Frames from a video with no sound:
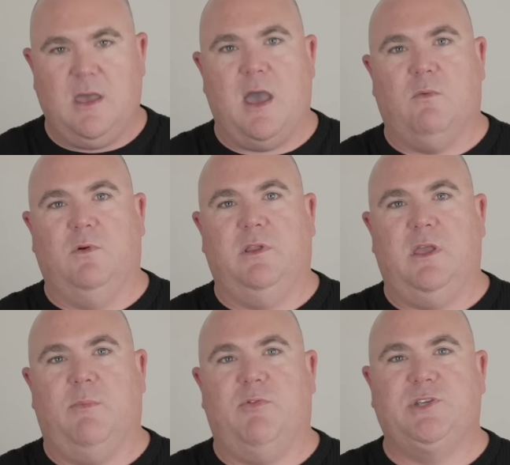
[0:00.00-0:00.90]
I
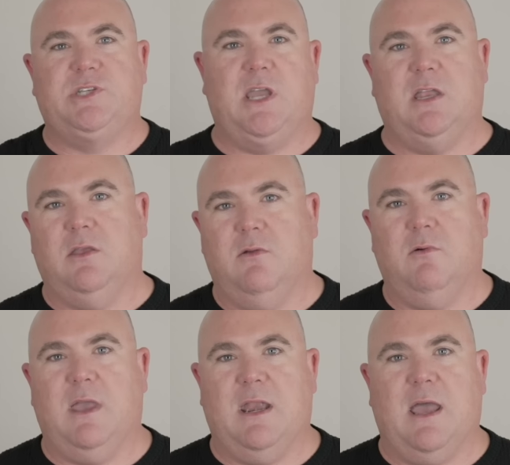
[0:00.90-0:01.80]
really appreciate you,
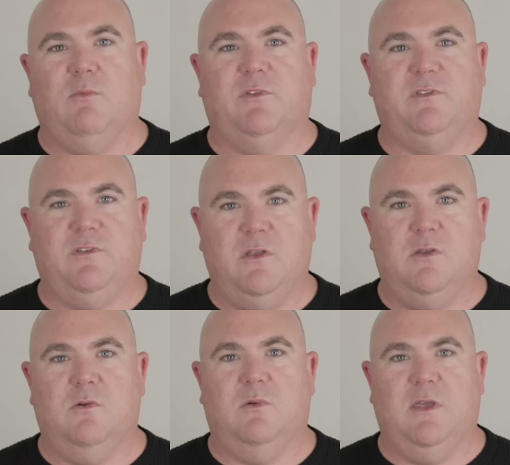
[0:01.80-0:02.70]
and I will see
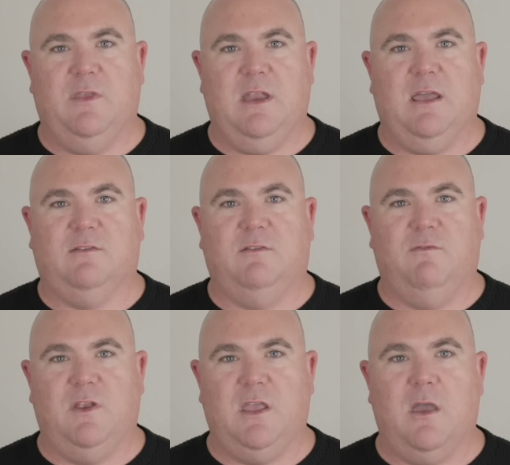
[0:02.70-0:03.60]
you in the next
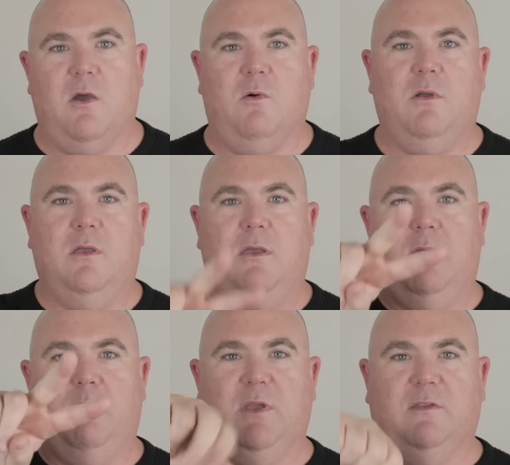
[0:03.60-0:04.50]
video.
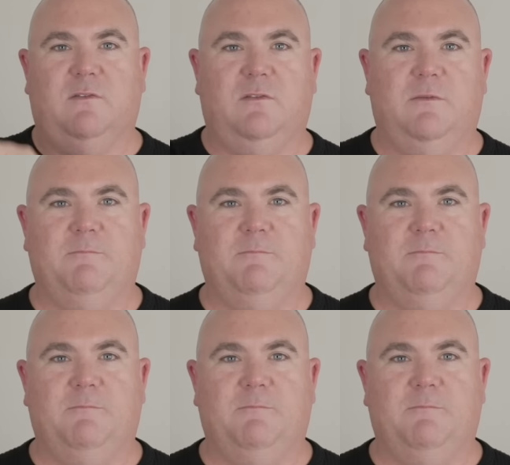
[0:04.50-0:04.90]
Peace.